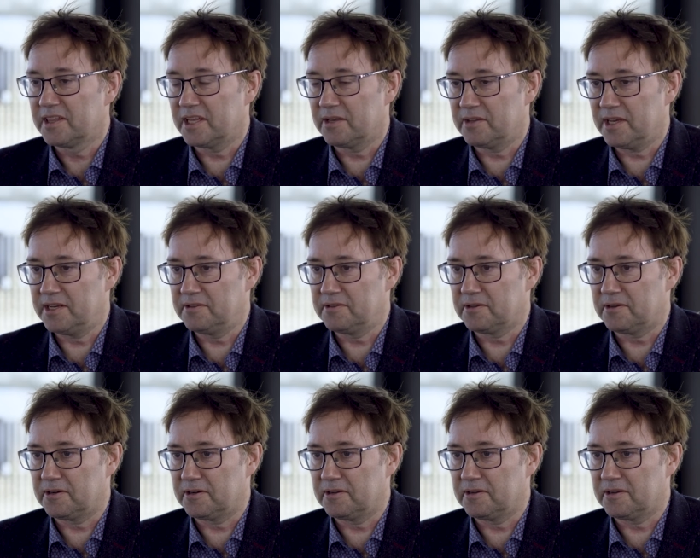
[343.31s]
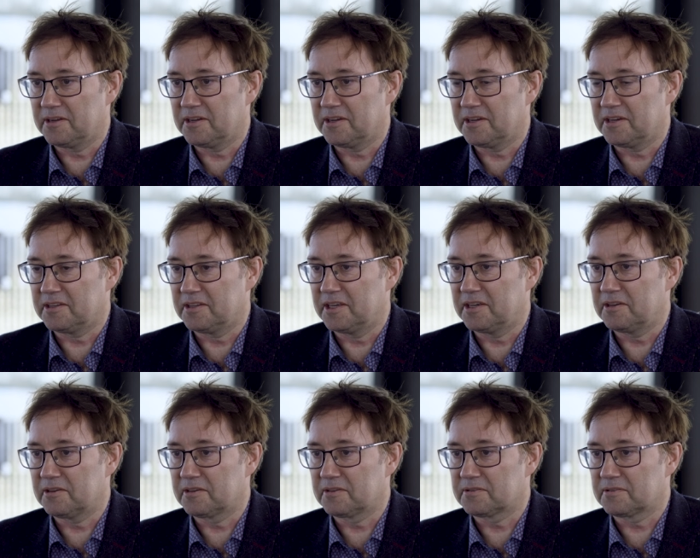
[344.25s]
Now that in turn, I
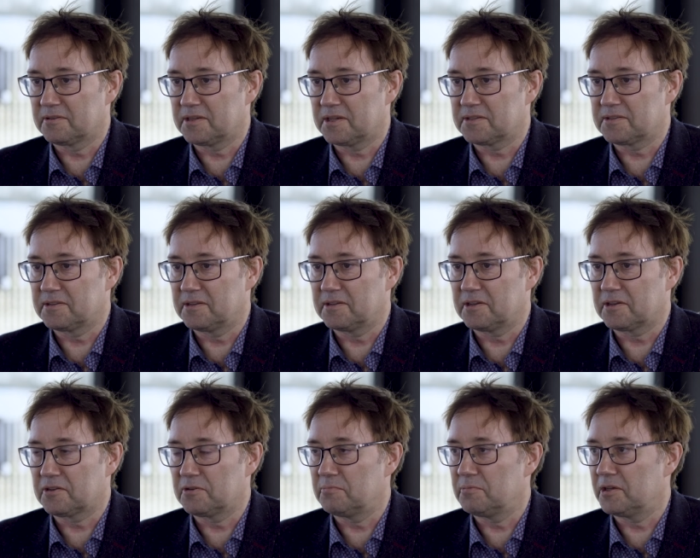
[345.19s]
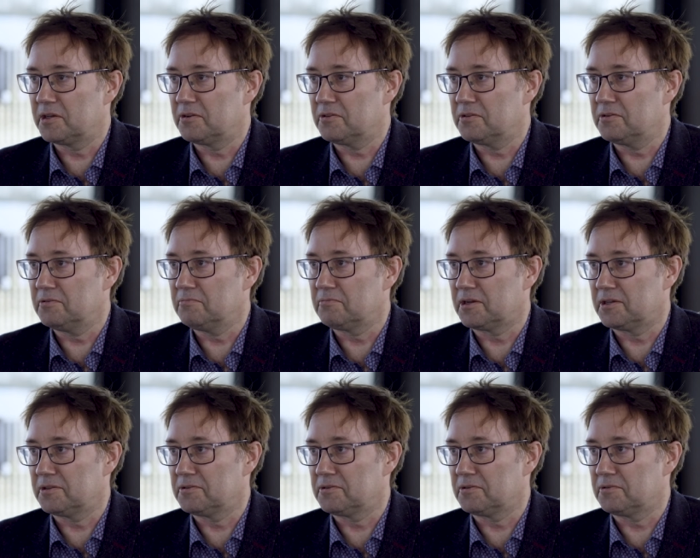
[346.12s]
think, suggests that there could be another
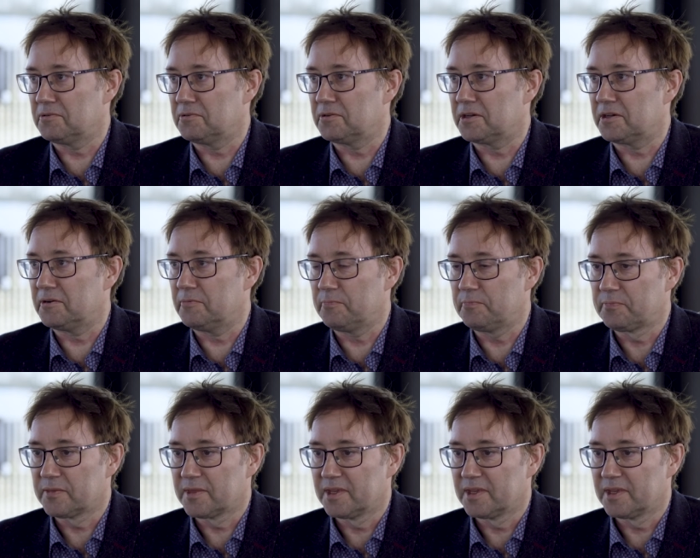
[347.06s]
way to